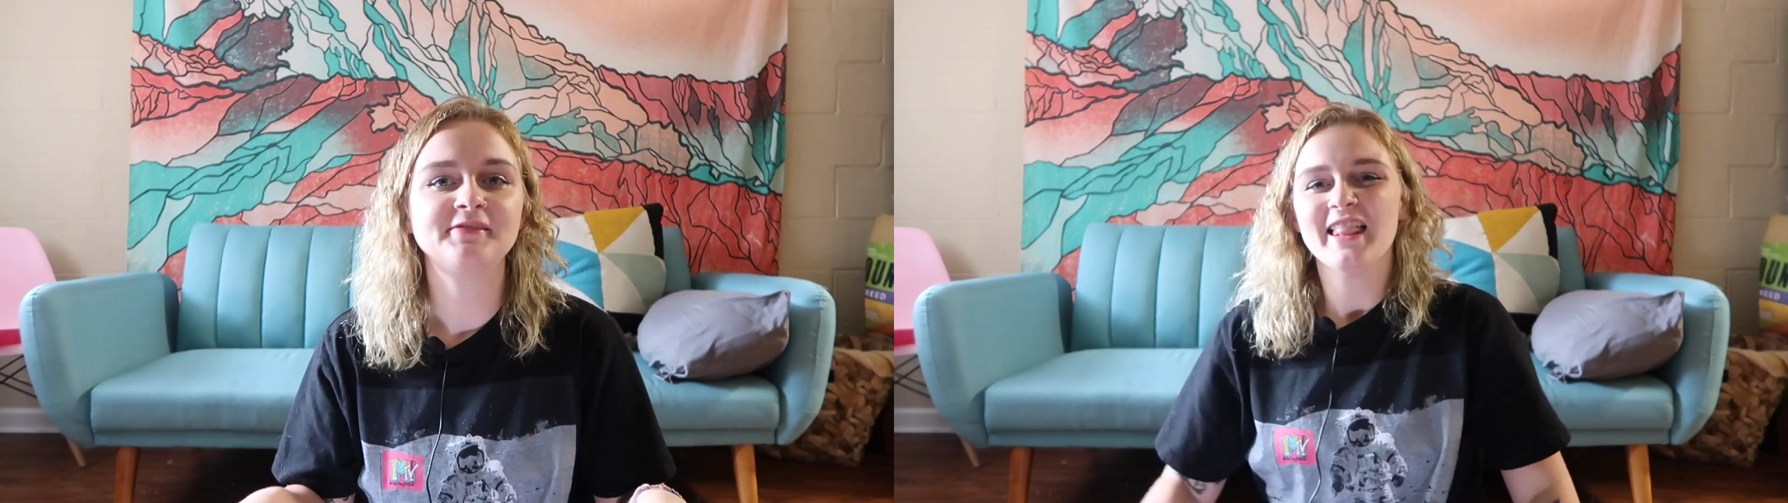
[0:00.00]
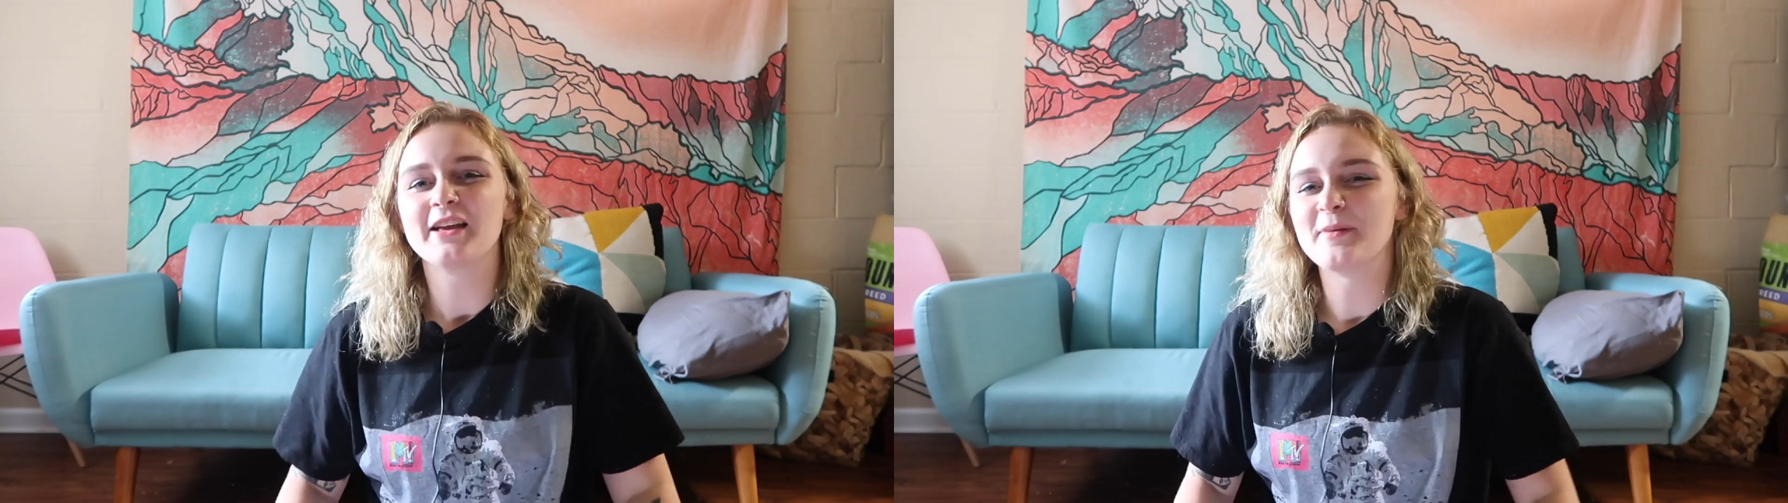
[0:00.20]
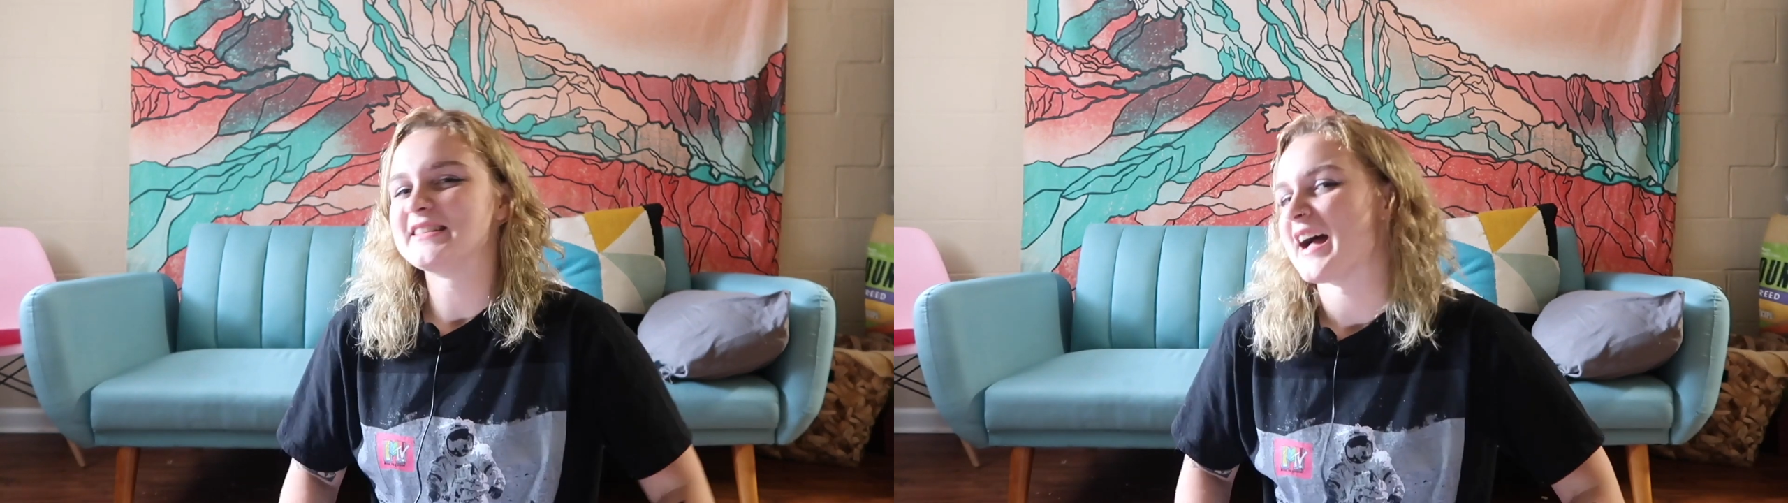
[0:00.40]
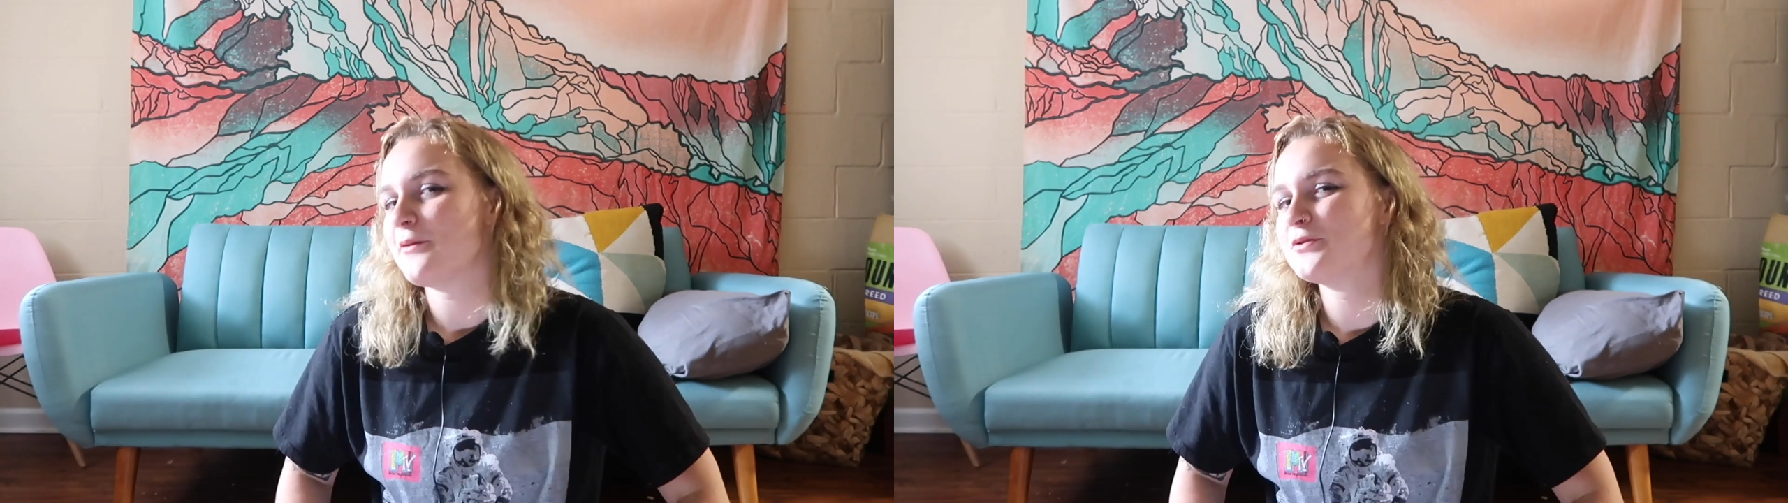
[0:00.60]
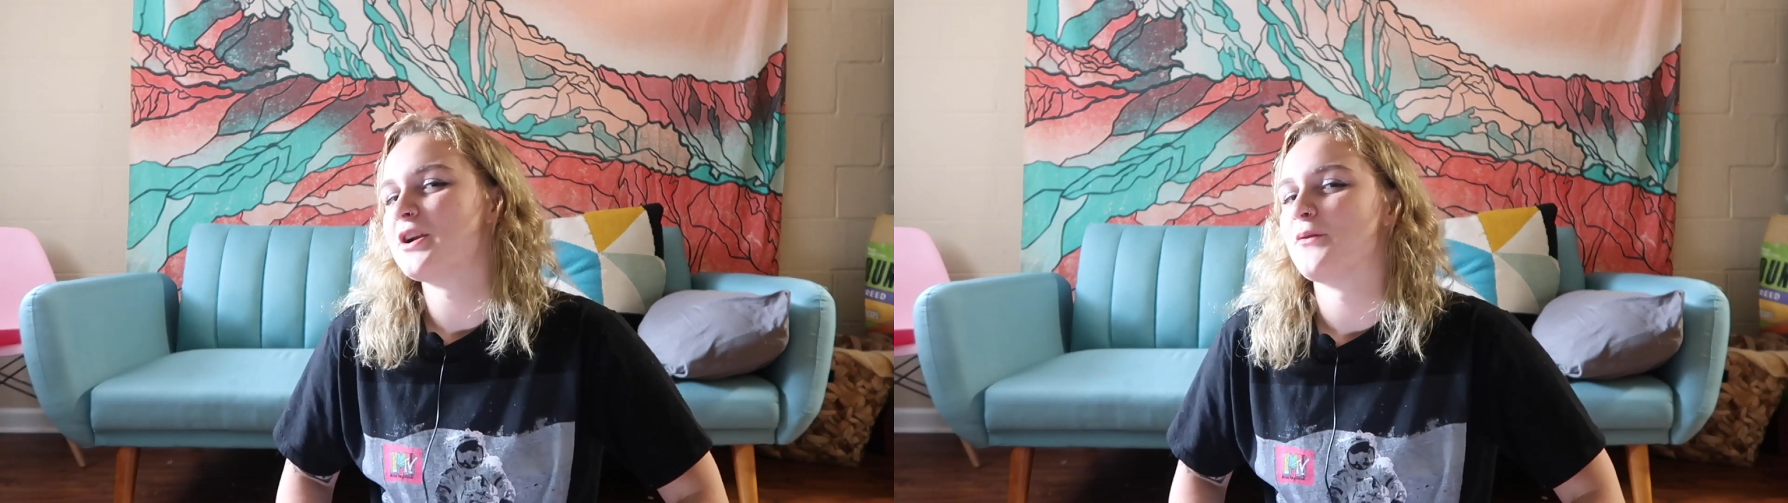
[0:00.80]
Like, my dad
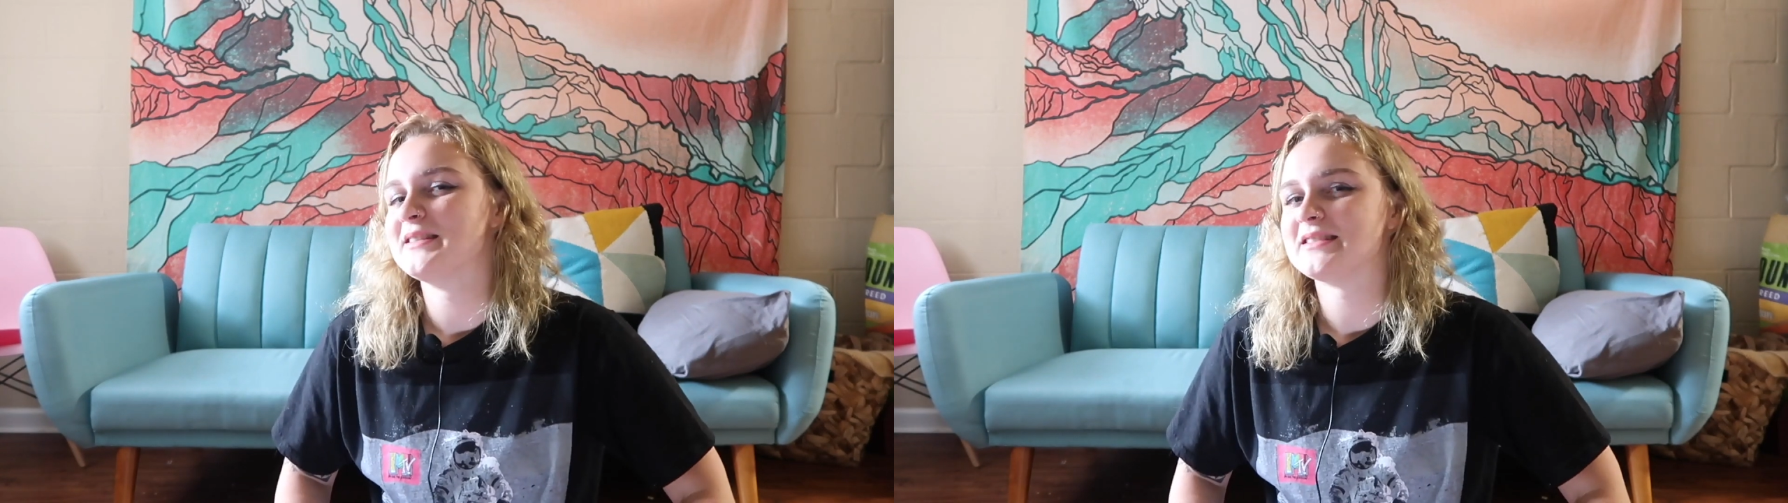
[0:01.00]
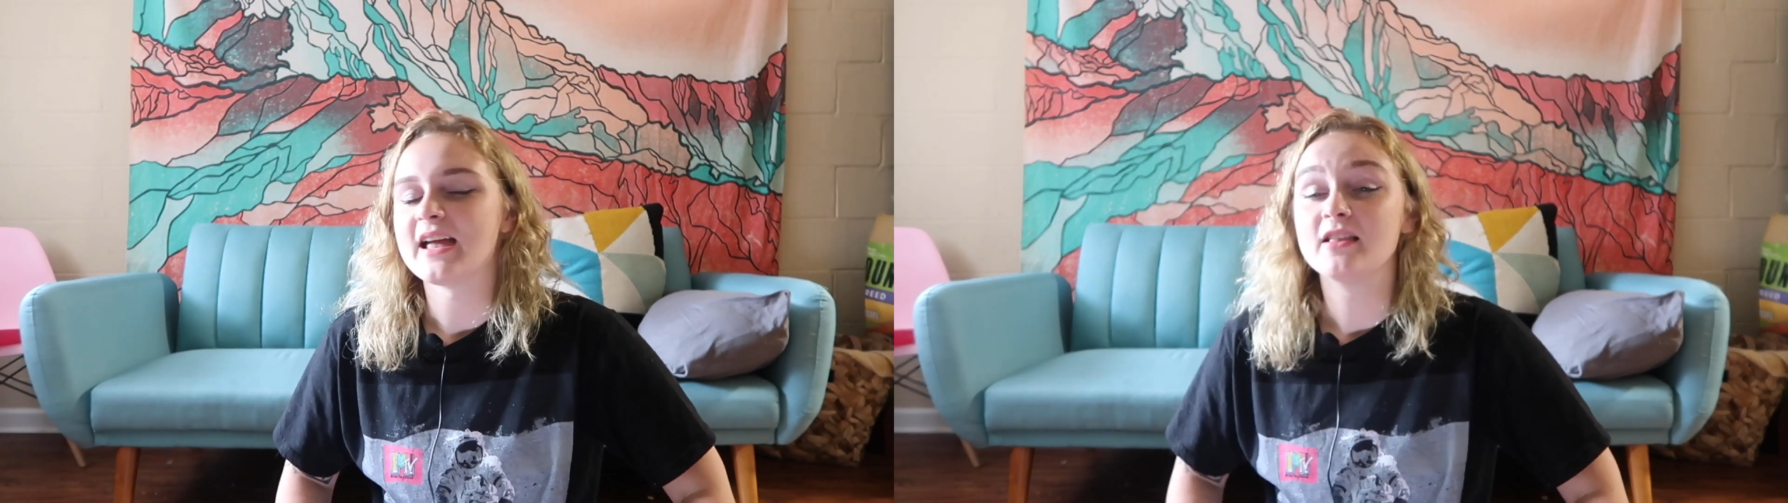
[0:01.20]
would always say,